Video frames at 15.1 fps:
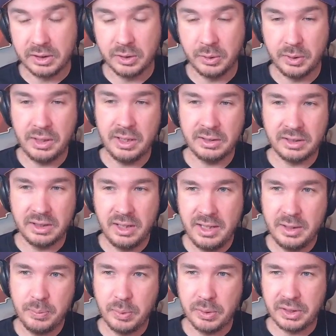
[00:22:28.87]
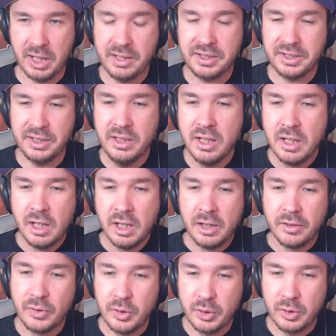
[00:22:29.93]
So it's a nice protection
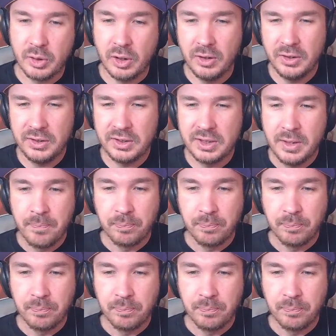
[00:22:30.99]
for your cards.